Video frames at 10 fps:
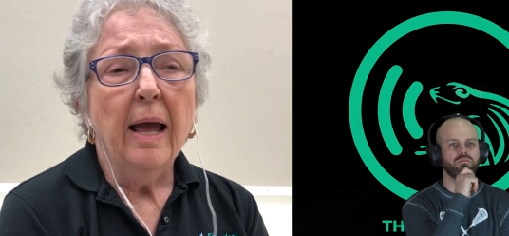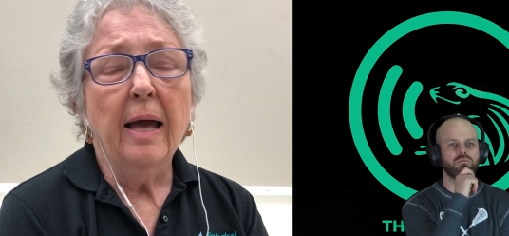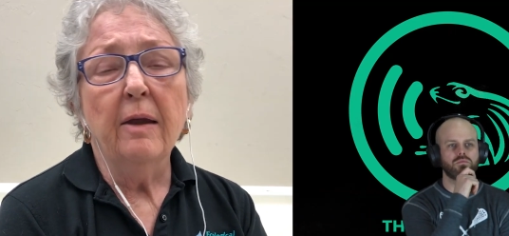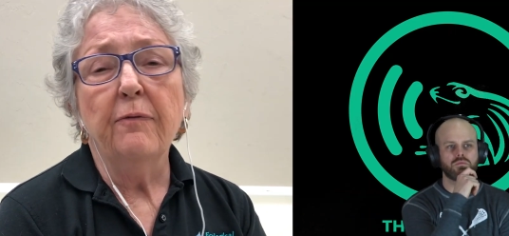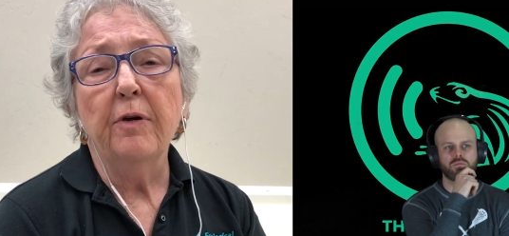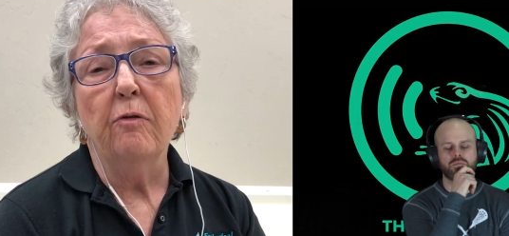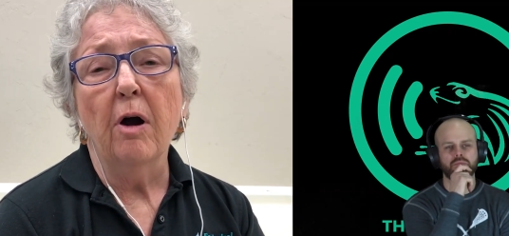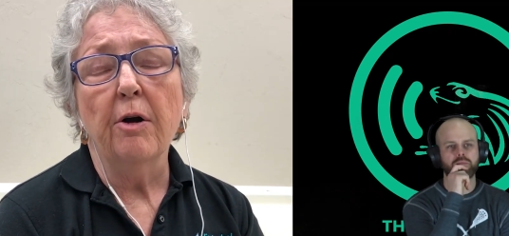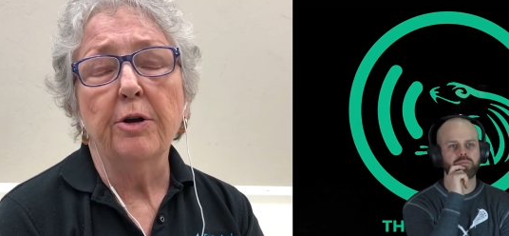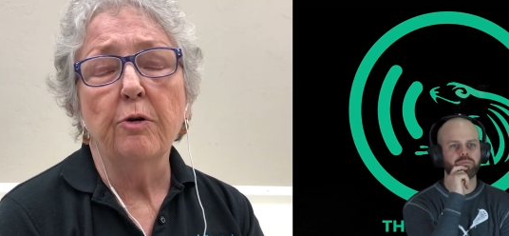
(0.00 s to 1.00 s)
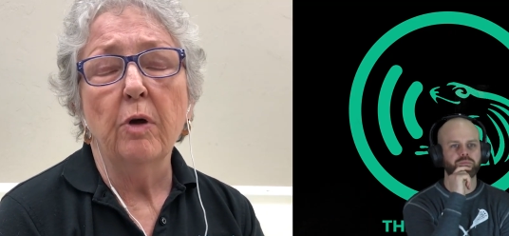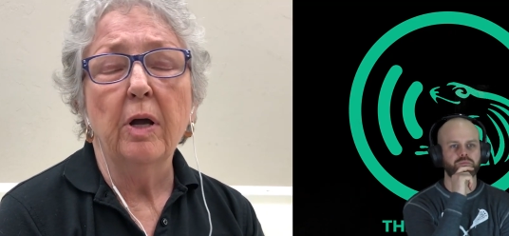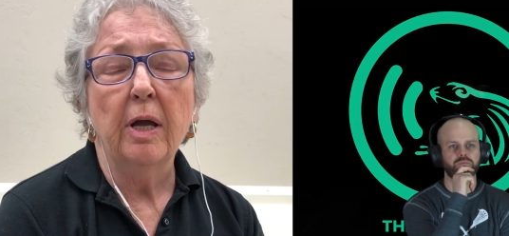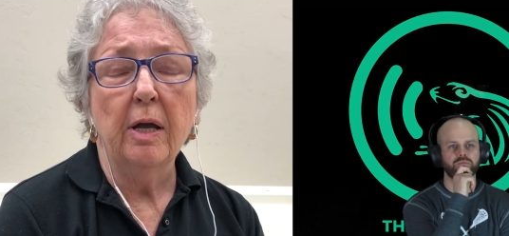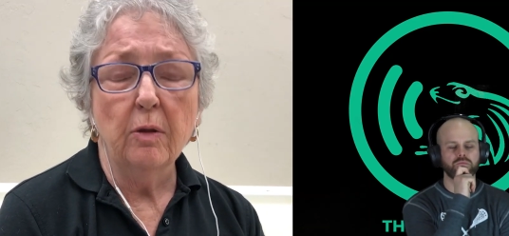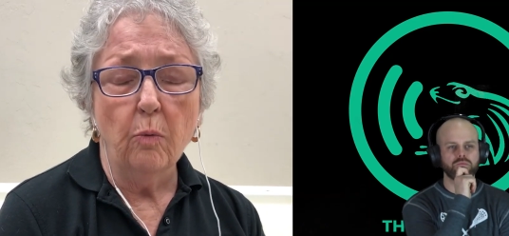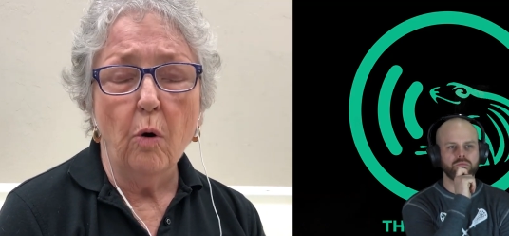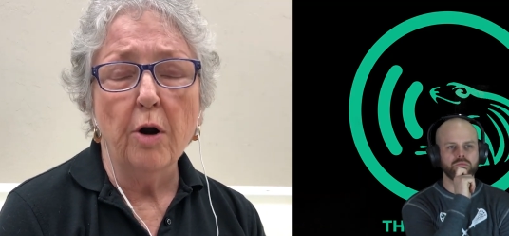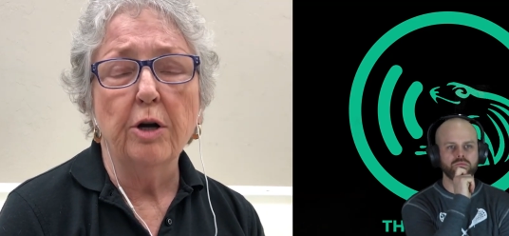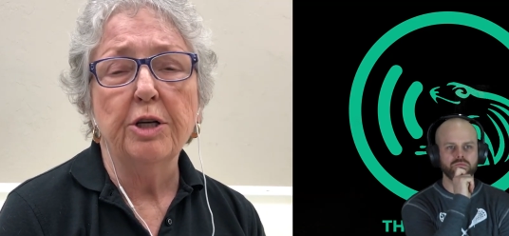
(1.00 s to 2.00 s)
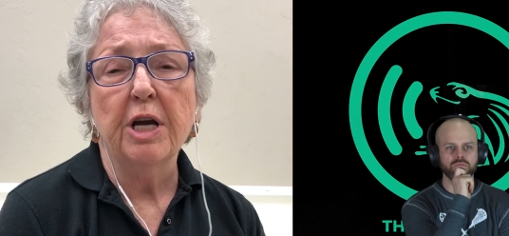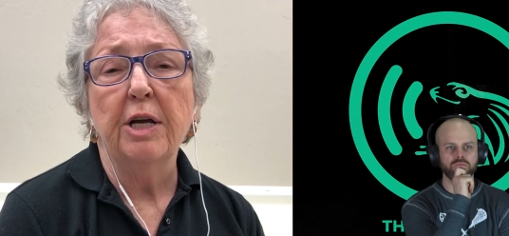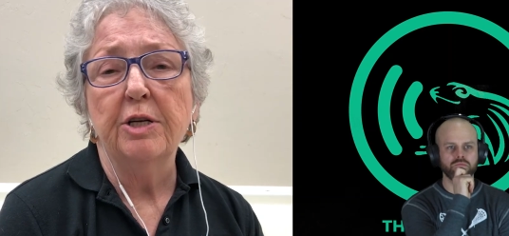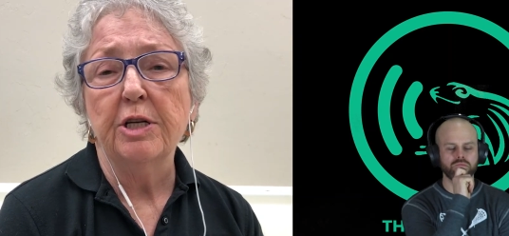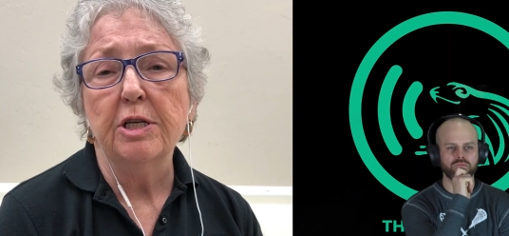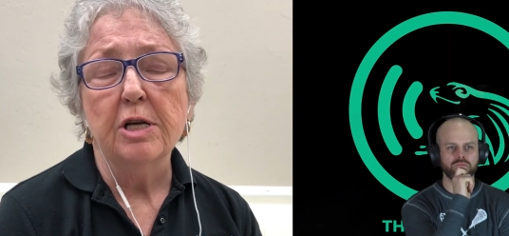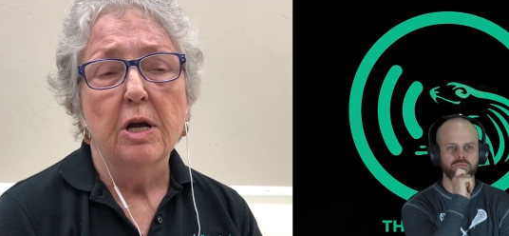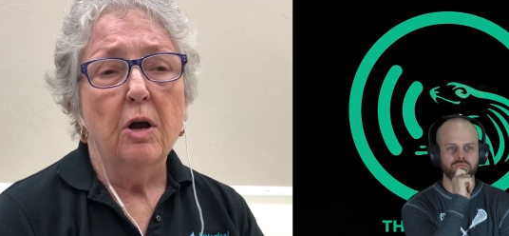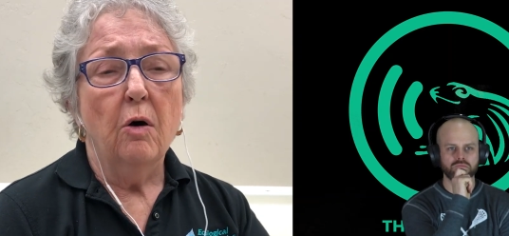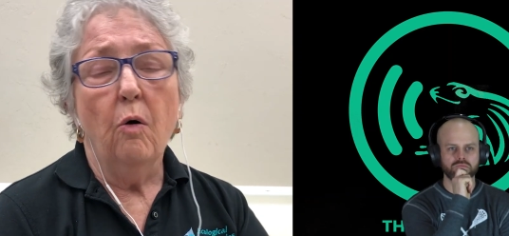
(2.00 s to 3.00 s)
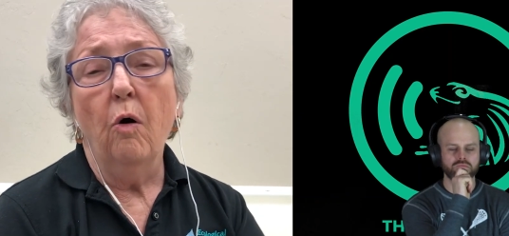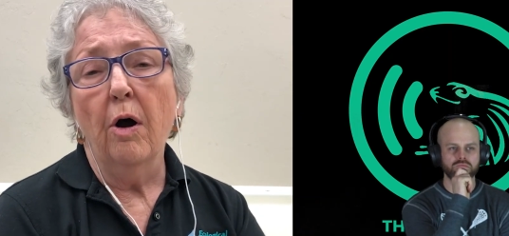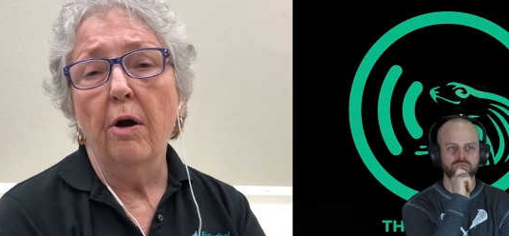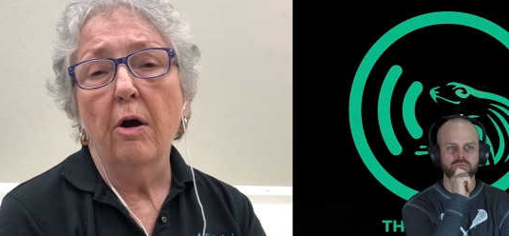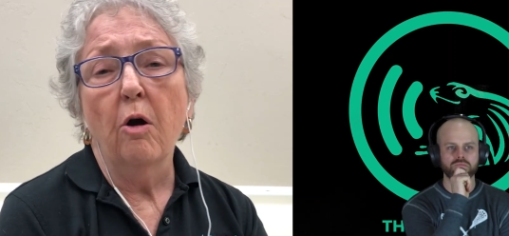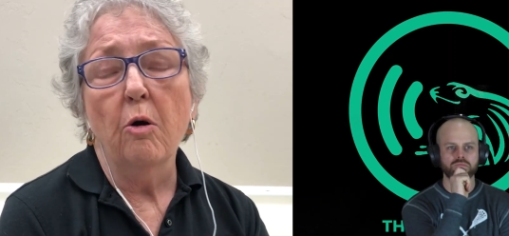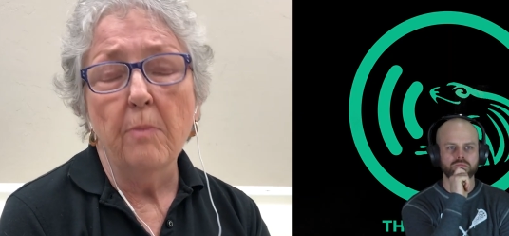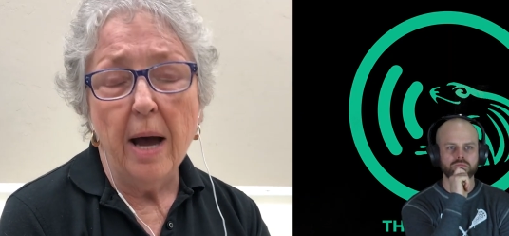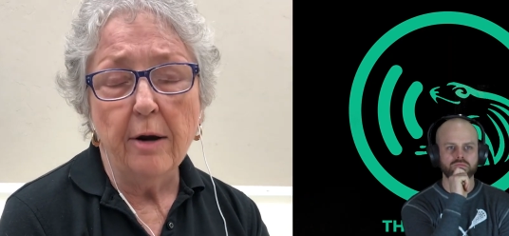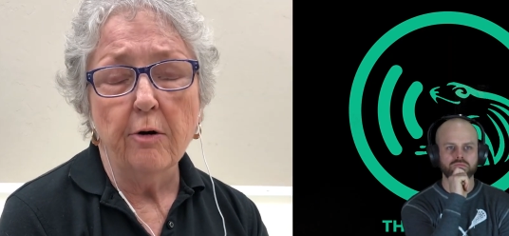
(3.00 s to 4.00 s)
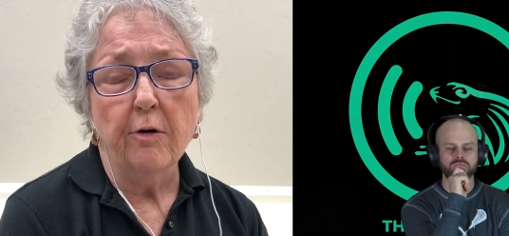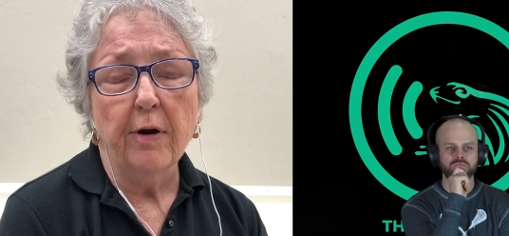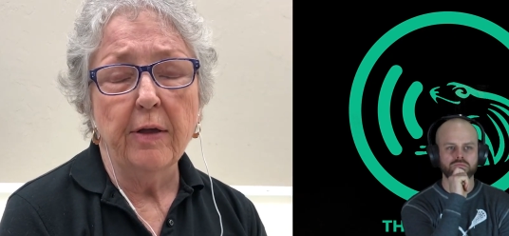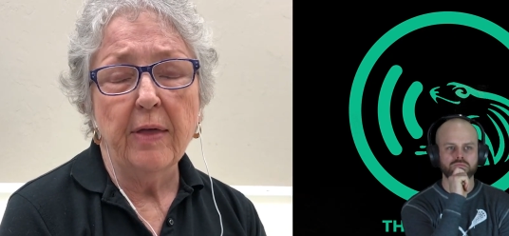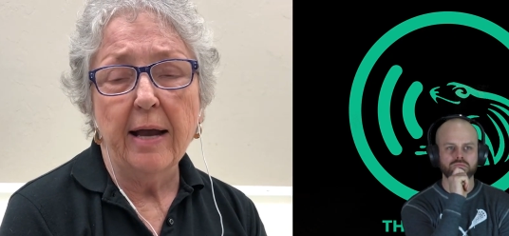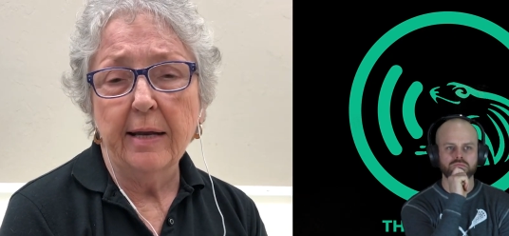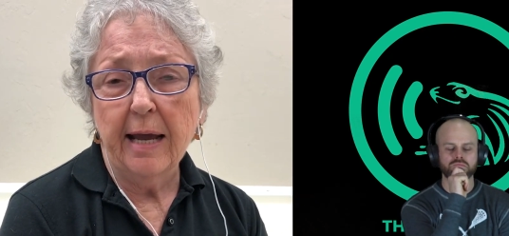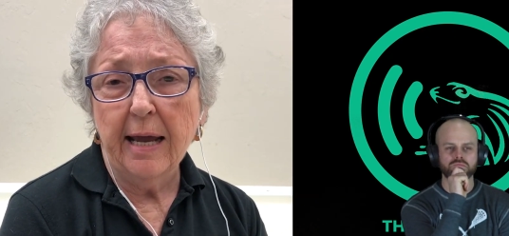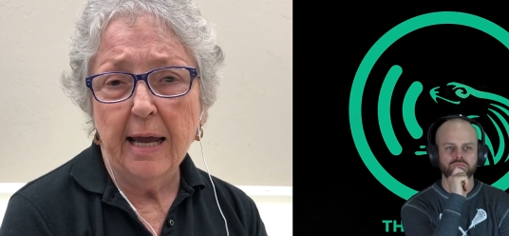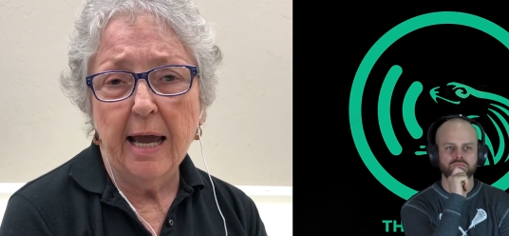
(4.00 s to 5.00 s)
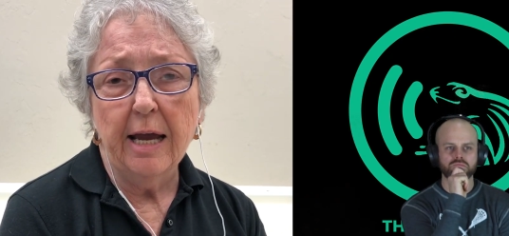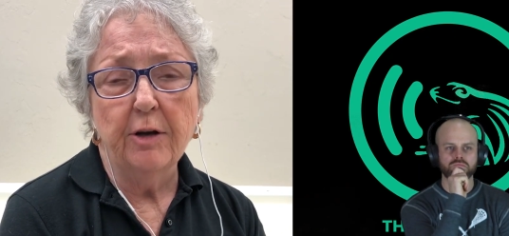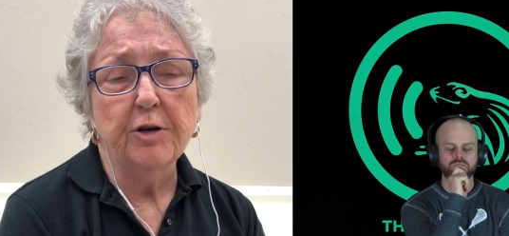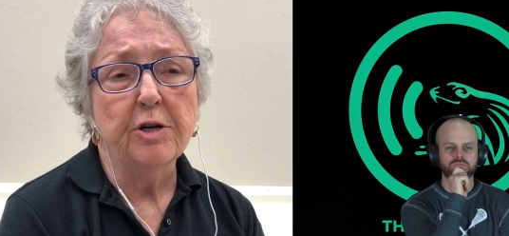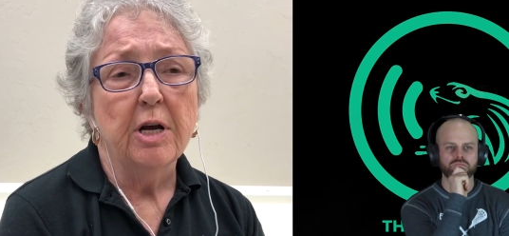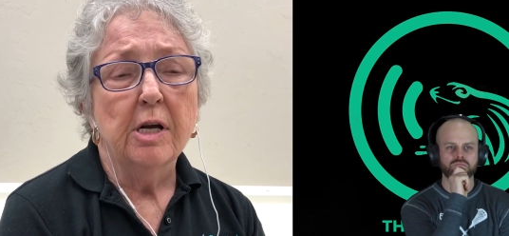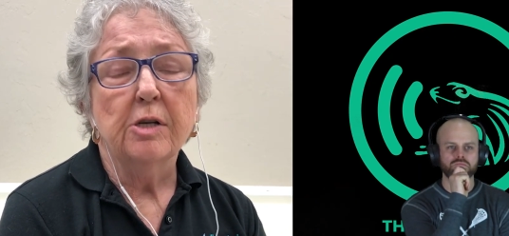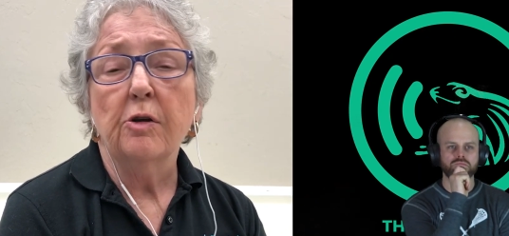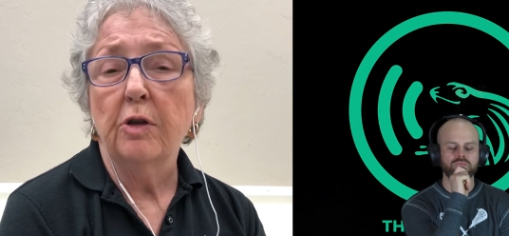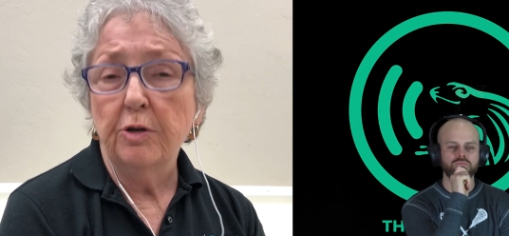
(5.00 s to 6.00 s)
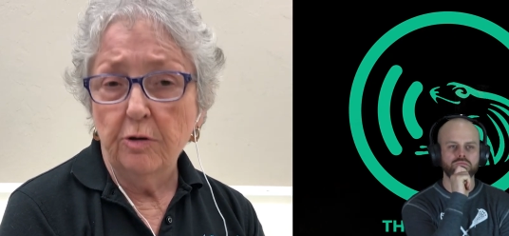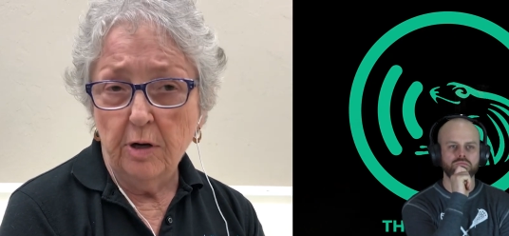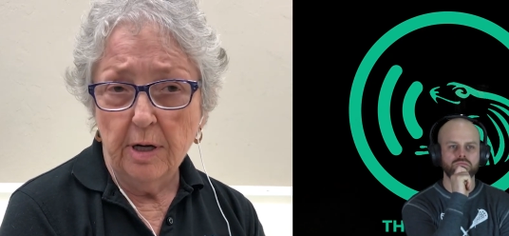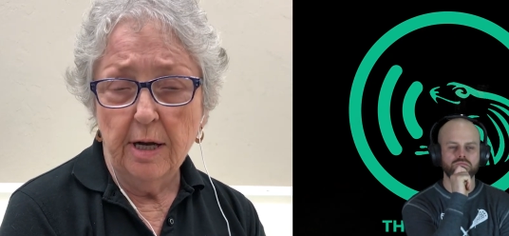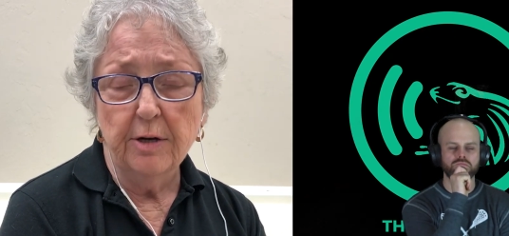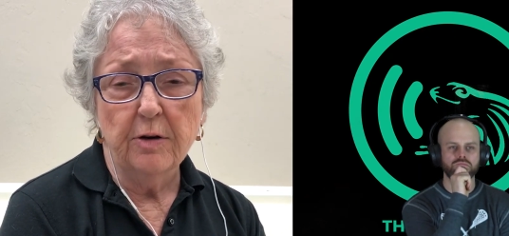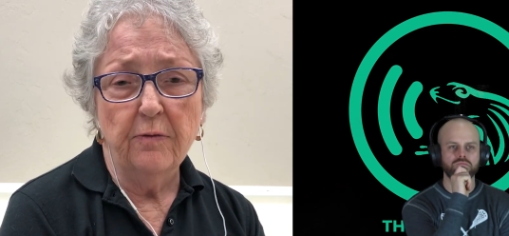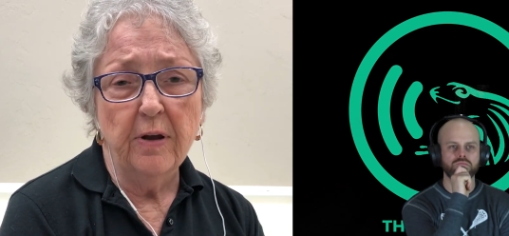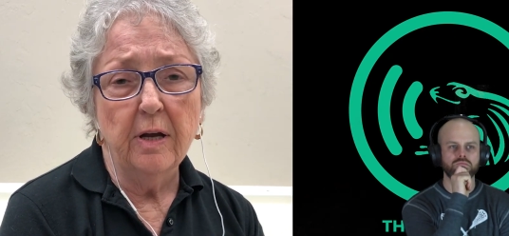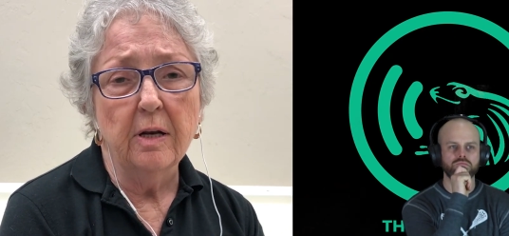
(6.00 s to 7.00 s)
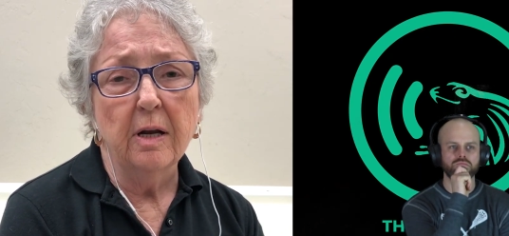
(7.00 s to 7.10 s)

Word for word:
Speaker 1: And if you aren't doing either water changes or, or monitoring that KH so that you can intervene,